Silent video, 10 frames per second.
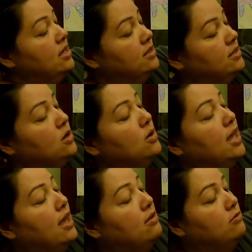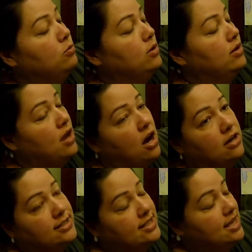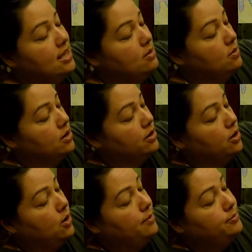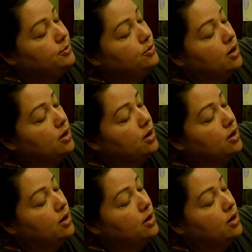So again, with our T, we're going to go up to